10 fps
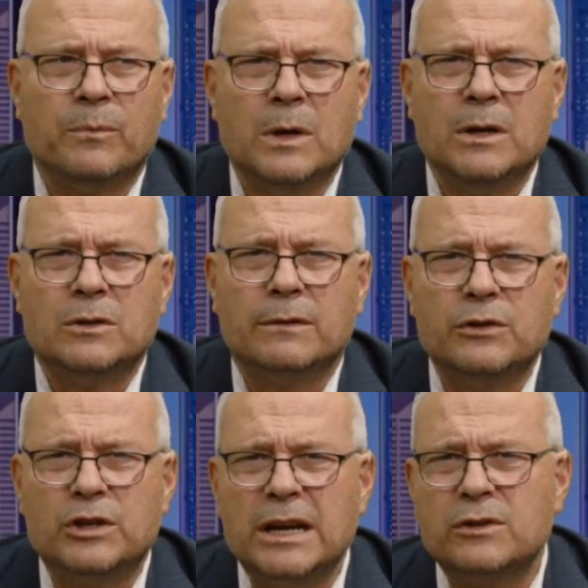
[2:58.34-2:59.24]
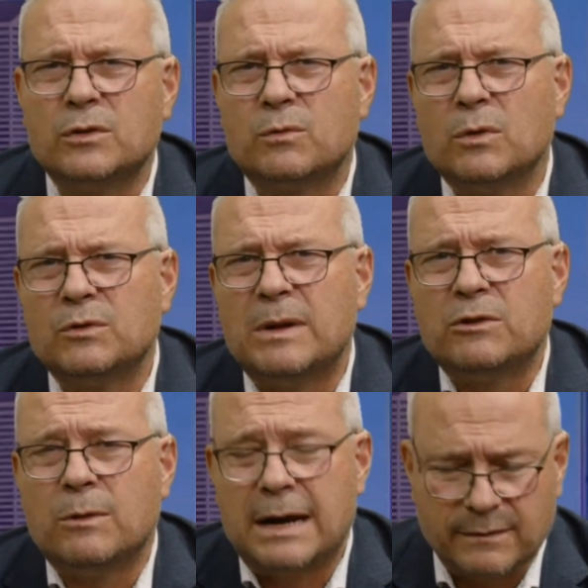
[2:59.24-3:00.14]
So if you change those rules
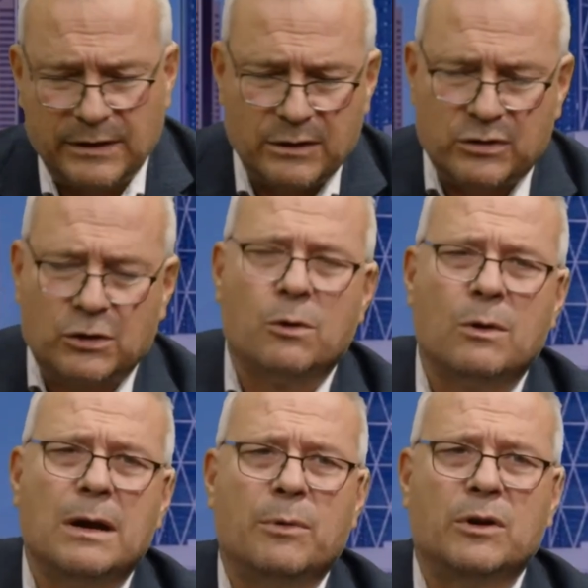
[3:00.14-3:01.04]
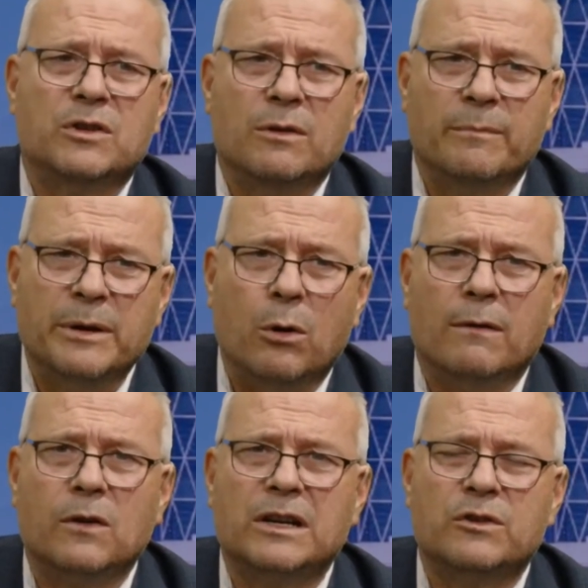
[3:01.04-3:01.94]
retroactively, you screw Albertans who have been
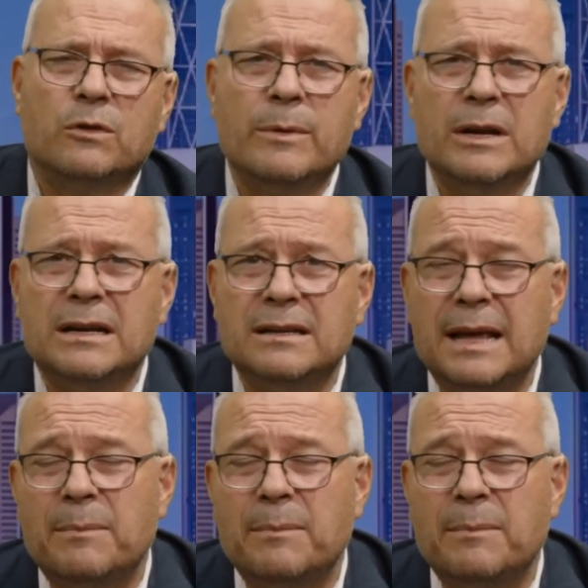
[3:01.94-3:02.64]
over-contributing into that